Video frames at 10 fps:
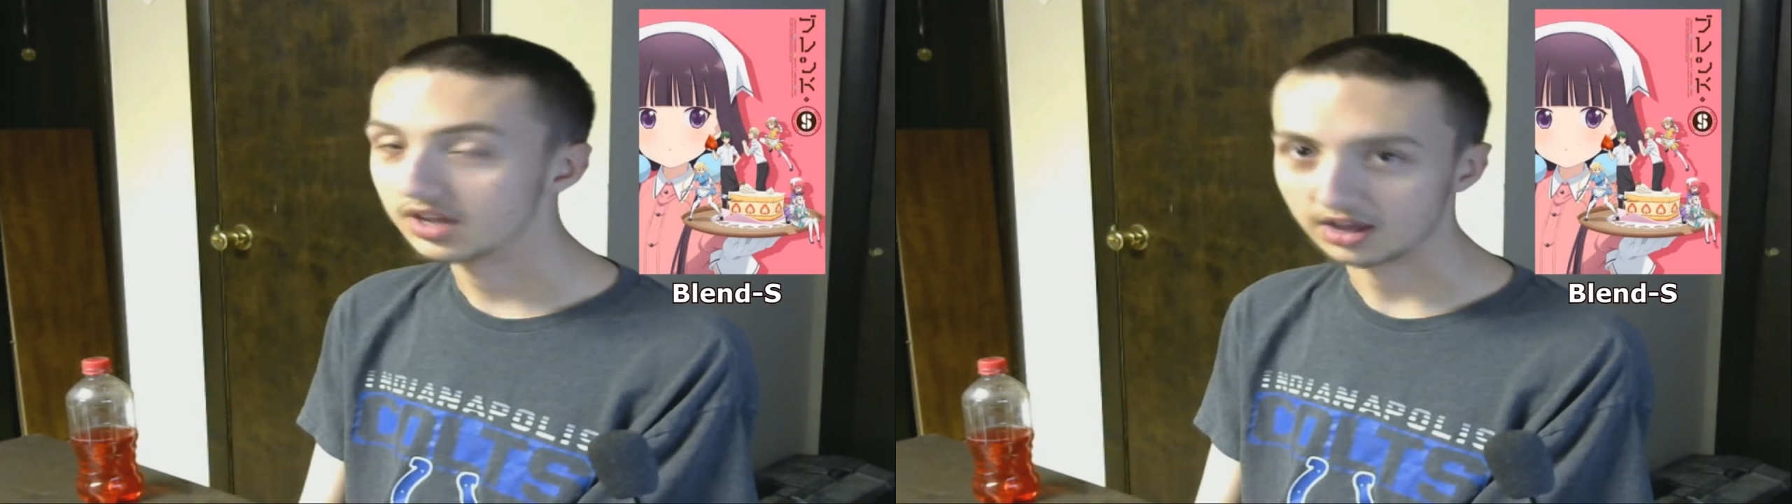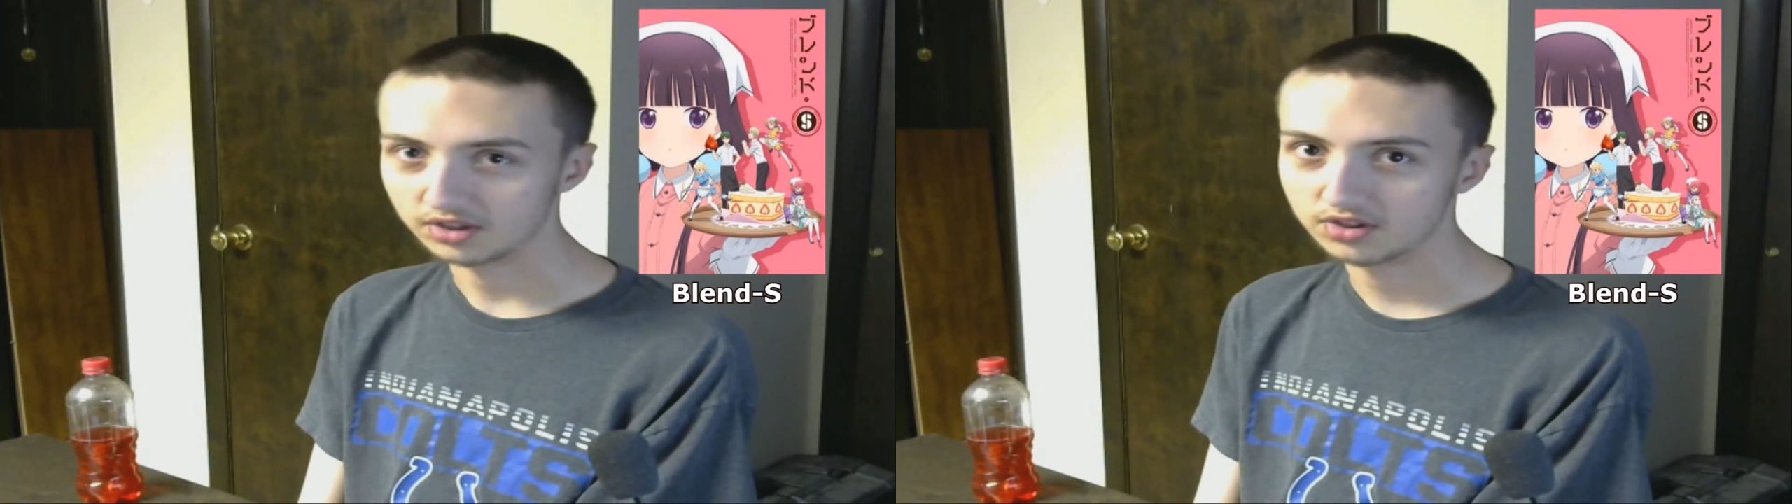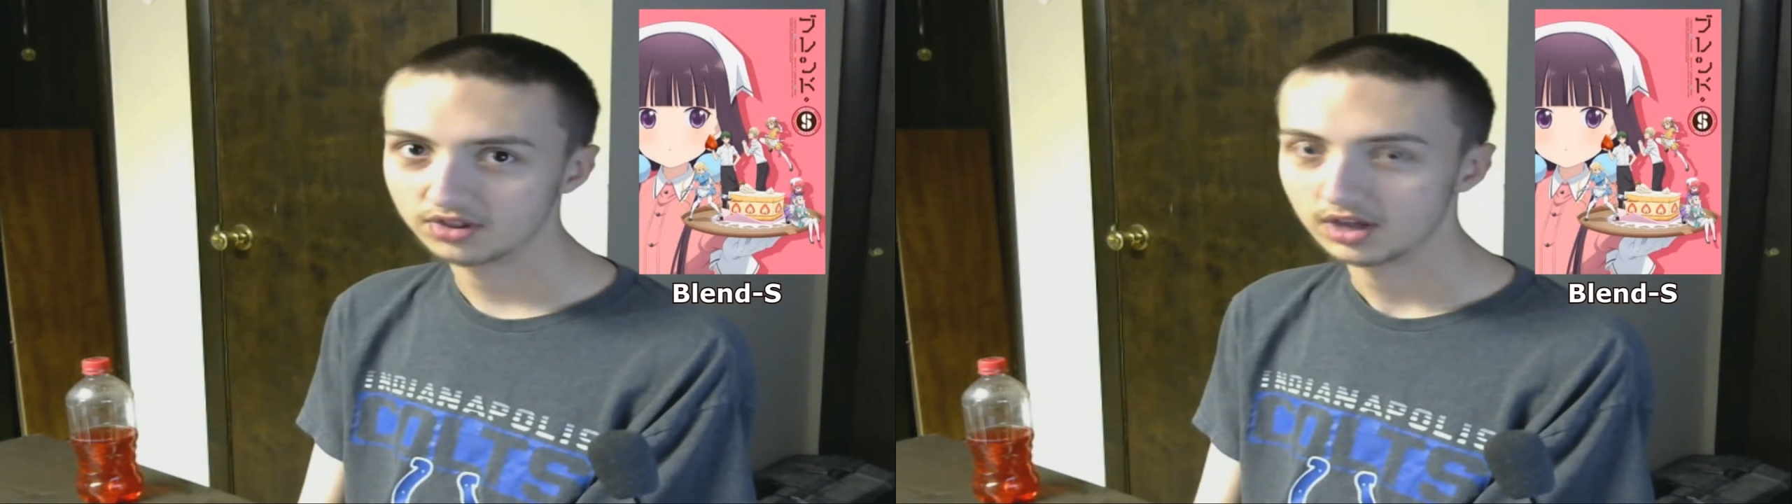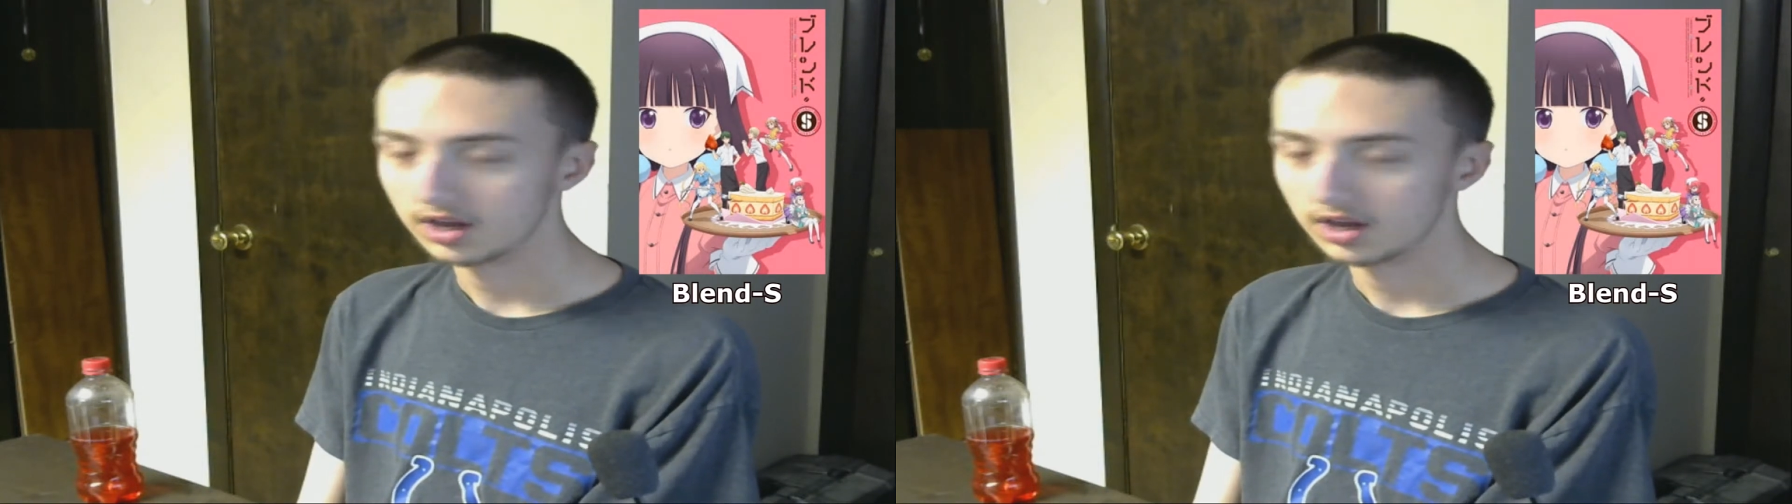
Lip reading: Yes.